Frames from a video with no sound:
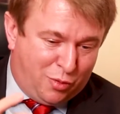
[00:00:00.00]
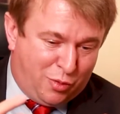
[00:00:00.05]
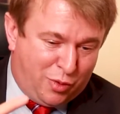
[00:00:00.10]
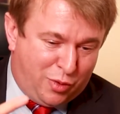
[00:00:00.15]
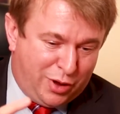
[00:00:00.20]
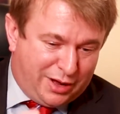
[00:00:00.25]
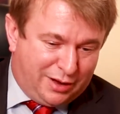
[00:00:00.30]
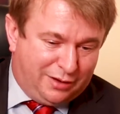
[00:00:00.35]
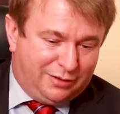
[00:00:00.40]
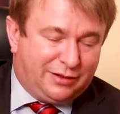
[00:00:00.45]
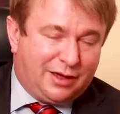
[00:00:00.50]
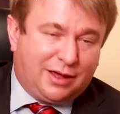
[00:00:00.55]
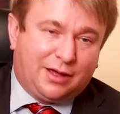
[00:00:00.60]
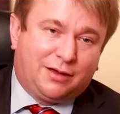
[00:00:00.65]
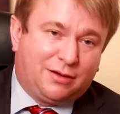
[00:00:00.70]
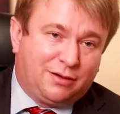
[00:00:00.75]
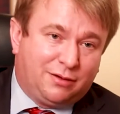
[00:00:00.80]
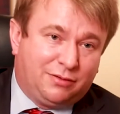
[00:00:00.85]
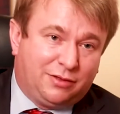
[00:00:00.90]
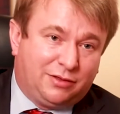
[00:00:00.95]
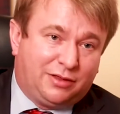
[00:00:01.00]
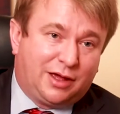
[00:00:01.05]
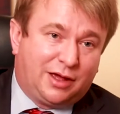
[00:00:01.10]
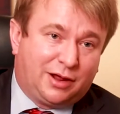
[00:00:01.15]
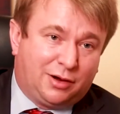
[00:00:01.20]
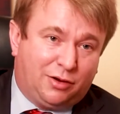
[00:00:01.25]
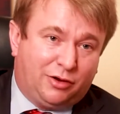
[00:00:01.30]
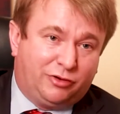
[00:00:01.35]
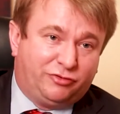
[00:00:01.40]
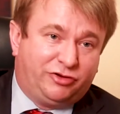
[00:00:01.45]
we can take the
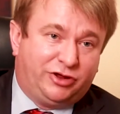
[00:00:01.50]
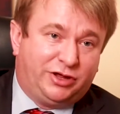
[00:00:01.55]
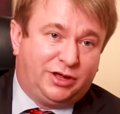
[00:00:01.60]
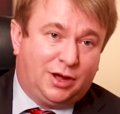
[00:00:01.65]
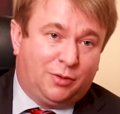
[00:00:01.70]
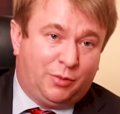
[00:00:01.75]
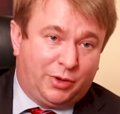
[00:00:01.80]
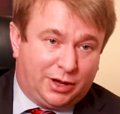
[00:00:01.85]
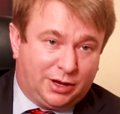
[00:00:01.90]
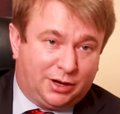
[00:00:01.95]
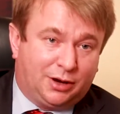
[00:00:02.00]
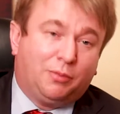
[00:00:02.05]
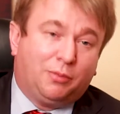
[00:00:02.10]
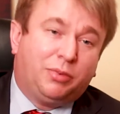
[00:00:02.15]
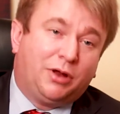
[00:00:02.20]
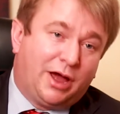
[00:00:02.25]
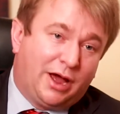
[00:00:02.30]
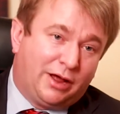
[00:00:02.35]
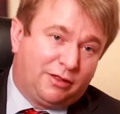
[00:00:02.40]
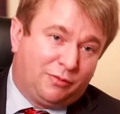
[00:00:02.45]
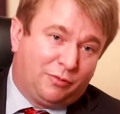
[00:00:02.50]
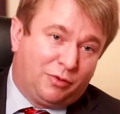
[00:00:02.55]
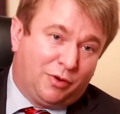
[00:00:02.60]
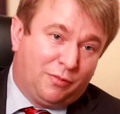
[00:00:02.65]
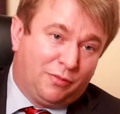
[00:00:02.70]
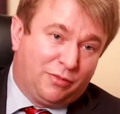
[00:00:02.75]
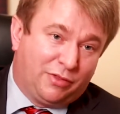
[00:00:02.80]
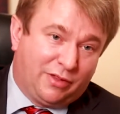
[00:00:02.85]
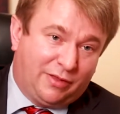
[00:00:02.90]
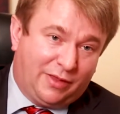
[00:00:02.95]
technology and we can apply it to
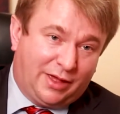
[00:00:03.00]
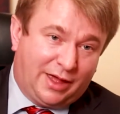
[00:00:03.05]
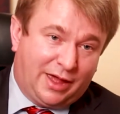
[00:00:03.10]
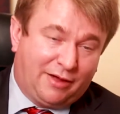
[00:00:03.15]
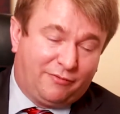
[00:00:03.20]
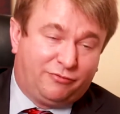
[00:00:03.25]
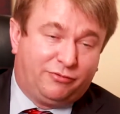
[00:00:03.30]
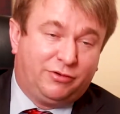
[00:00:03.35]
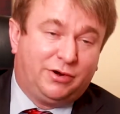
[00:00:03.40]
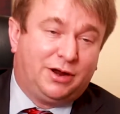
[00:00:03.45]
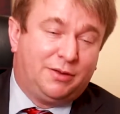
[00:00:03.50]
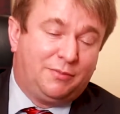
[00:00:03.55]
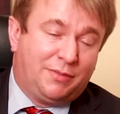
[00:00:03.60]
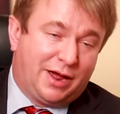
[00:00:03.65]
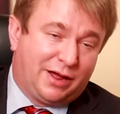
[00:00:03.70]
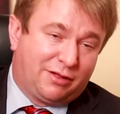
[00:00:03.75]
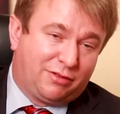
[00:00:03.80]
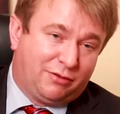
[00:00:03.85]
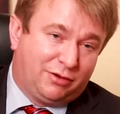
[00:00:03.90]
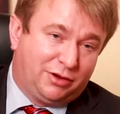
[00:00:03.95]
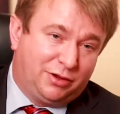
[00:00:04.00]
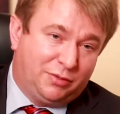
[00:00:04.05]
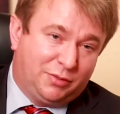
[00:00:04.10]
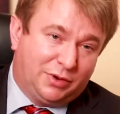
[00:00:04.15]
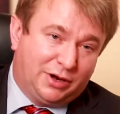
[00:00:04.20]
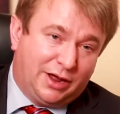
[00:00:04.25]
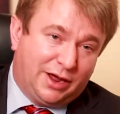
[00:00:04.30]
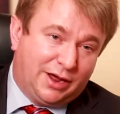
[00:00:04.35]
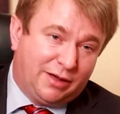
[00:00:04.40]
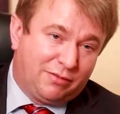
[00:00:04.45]
problems and they have real impacts on
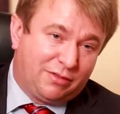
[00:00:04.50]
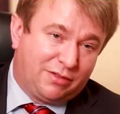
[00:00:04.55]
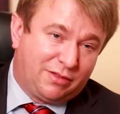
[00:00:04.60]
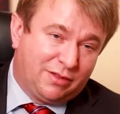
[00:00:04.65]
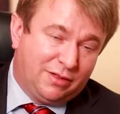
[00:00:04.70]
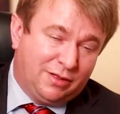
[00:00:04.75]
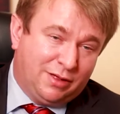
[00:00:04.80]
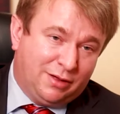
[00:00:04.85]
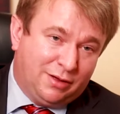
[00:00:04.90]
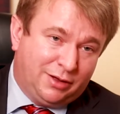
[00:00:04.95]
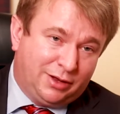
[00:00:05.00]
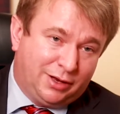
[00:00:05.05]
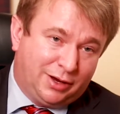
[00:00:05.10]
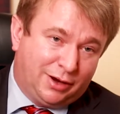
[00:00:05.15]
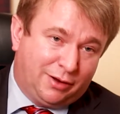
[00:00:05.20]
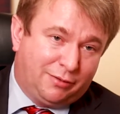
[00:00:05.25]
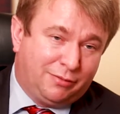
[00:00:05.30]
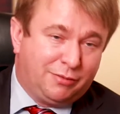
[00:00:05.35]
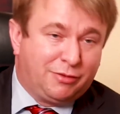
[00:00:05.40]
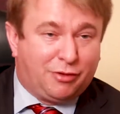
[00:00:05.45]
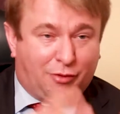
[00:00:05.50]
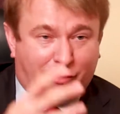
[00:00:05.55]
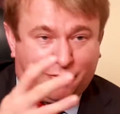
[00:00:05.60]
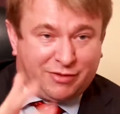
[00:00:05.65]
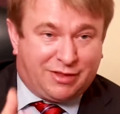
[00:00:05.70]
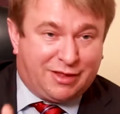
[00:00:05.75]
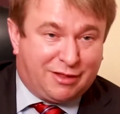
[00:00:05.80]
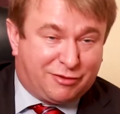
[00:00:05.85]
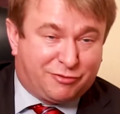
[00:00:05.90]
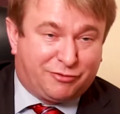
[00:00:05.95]
human lives. So
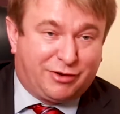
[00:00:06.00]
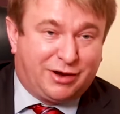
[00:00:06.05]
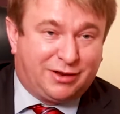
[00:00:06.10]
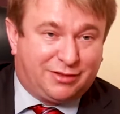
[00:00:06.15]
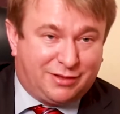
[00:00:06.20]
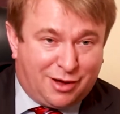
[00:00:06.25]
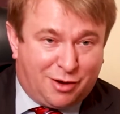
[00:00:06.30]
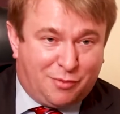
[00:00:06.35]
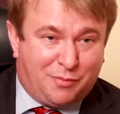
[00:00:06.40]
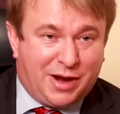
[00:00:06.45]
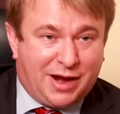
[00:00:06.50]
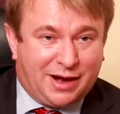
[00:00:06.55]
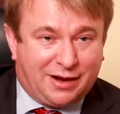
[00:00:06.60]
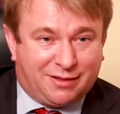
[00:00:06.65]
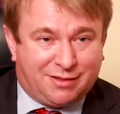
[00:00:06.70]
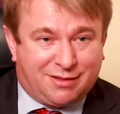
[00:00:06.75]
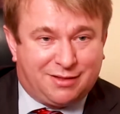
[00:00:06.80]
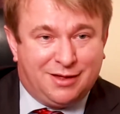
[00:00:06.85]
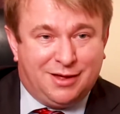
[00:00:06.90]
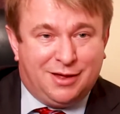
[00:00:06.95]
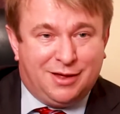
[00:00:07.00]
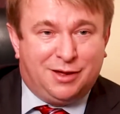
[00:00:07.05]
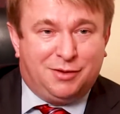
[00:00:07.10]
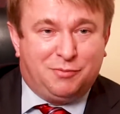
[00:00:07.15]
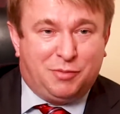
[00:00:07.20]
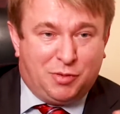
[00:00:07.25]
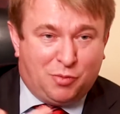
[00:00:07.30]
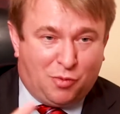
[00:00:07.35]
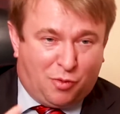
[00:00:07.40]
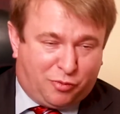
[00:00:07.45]
obviously it's great to help banks
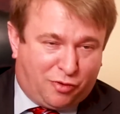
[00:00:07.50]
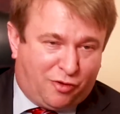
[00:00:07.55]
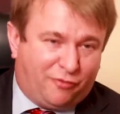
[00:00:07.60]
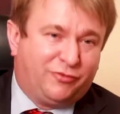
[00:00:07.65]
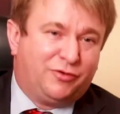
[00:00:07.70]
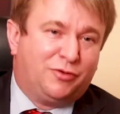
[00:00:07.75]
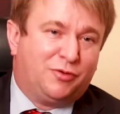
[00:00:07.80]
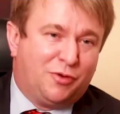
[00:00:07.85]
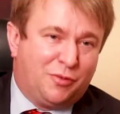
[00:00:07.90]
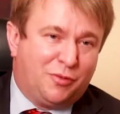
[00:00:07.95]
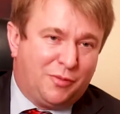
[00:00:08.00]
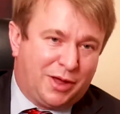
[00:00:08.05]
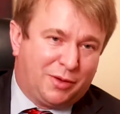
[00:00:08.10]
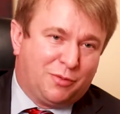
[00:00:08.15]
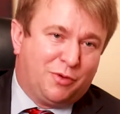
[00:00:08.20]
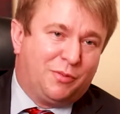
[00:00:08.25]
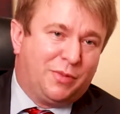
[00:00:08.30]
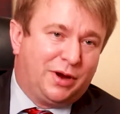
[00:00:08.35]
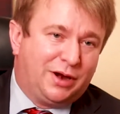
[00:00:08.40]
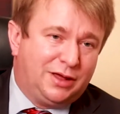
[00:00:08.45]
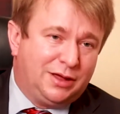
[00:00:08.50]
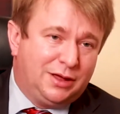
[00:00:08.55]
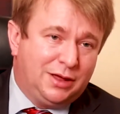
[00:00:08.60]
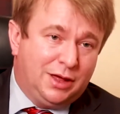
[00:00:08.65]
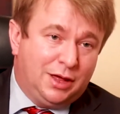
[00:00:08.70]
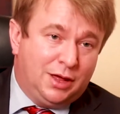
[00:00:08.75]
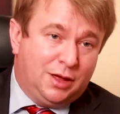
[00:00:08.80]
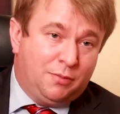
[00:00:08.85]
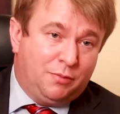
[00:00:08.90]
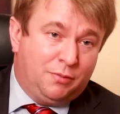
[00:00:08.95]
be more profitable and make more money.
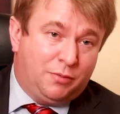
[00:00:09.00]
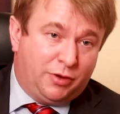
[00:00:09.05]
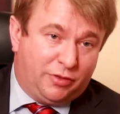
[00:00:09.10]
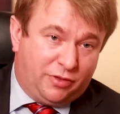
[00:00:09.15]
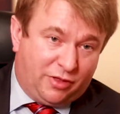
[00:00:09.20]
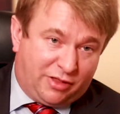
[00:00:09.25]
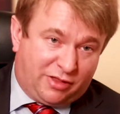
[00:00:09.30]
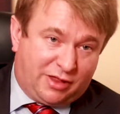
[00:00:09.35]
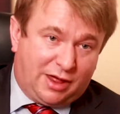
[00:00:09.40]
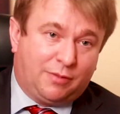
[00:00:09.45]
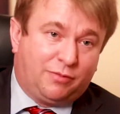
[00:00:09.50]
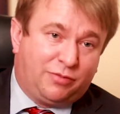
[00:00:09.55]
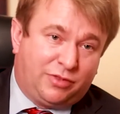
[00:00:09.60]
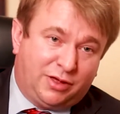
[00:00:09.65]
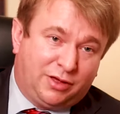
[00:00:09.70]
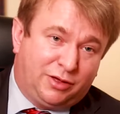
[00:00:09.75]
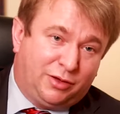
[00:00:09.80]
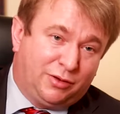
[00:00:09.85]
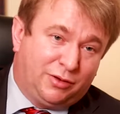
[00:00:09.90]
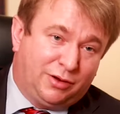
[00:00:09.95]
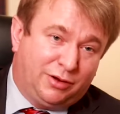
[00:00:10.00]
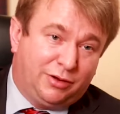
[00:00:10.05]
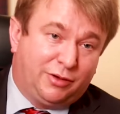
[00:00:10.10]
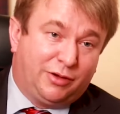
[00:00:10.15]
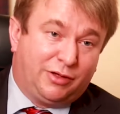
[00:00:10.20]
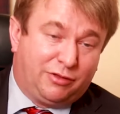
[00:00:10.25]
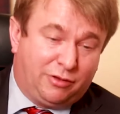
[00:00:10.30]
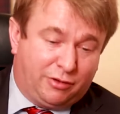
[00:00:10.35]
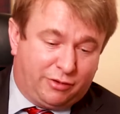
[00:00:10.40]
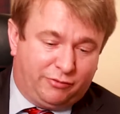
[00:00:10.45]
But the same thing you can do
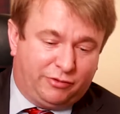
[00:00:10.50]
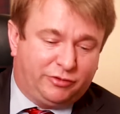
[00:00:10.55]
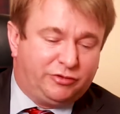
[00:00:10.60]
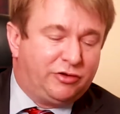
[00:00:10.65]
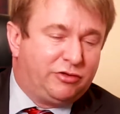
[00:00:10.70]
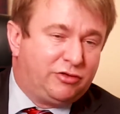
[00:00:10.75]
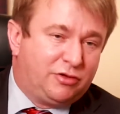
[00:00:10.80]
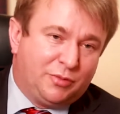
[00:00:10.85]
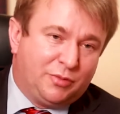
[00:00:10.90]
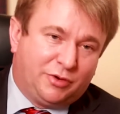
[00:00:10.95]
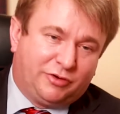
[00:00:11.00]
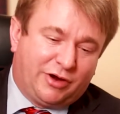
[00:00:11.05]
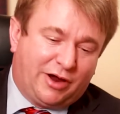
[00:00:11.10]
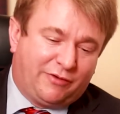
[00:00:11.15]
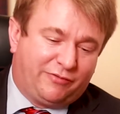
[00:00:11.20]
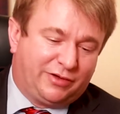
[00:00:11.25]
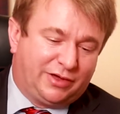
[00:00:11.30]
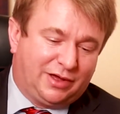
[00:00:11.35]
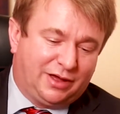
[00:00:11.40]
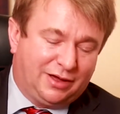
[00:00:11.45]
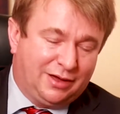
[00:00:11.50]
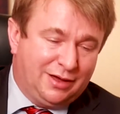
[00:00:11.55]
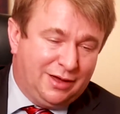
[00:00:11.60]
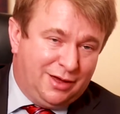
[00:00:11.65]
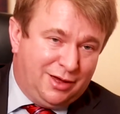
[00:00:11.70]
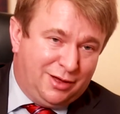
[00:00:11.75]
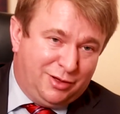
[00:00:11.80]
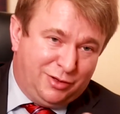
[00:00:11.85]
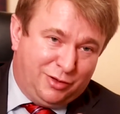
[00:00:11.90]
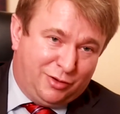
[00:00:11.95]
is you can reduce human trafficking,
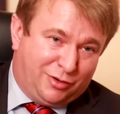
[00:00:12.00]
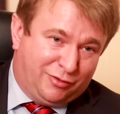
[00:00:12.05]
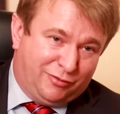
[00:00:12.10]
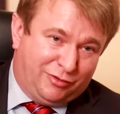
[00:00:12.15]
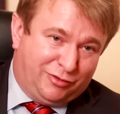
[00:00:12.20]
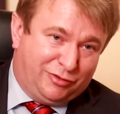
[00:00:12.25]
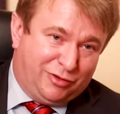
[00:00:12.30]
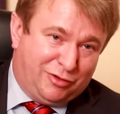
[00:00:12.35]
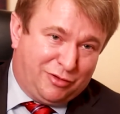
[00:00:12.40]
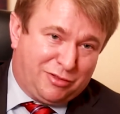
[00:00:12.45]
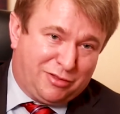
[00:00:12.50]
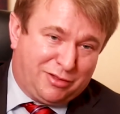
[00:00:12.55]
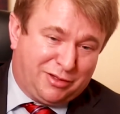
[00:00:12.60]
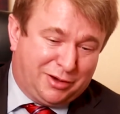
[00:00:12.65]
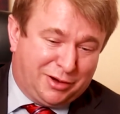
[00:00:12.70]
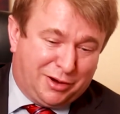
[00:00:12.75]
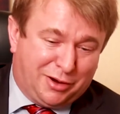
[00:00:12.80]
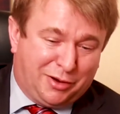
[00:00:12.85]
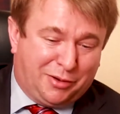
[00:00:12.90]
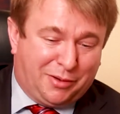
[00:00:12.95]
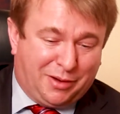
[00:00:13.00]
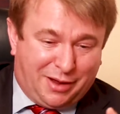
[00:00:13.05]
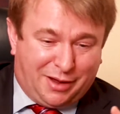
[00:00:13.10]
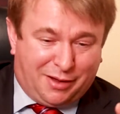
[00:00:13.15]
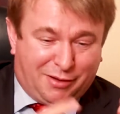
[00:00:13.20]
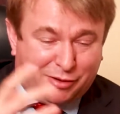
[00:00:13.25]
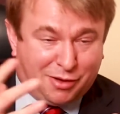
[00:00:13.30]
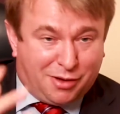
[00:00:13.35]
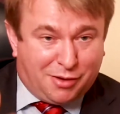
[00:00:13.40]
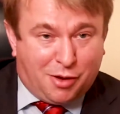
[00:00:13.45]
you can reduce,
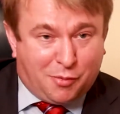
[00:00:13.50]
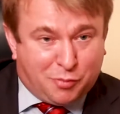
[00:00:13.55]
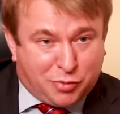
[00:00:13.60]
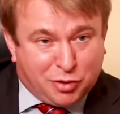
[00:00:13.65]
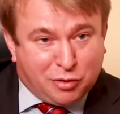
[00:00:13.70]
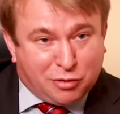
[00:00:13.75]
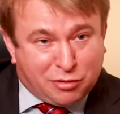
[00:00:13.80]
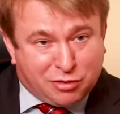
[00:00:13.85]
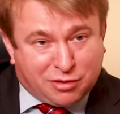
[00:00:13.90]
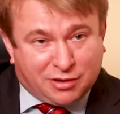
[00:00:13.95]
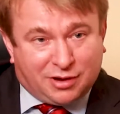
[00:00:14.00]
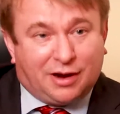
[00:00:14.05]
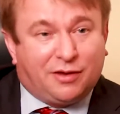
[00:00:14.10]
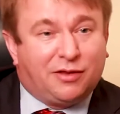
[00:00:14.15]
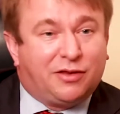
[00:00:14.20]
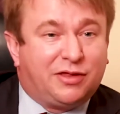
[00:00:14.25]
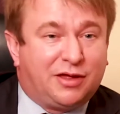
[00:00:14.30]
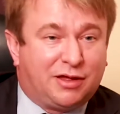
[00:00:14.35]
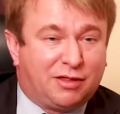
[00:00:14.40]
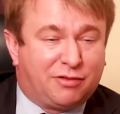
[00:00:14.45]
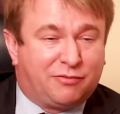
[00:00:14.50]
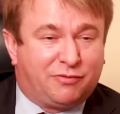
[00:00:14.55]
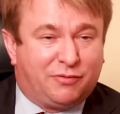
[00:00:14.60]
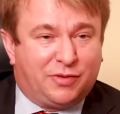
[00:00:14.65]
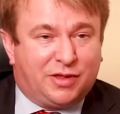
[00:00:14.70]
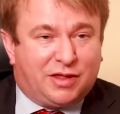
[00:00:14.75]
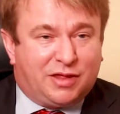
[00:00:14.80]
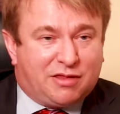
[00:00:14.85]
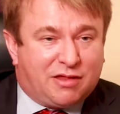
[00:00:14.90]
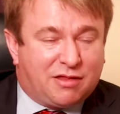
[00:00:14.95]
abuse and other things
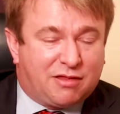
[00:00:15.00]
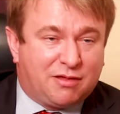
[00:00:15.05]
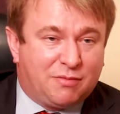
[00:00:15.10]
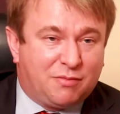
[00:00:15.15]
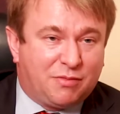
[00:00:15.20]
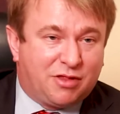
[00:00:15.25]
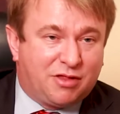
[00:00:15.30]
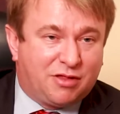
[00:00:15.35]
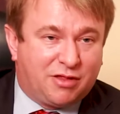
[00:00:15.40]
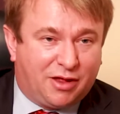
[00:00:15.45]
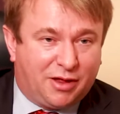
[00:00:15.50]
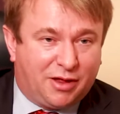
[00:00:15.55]
from these systems.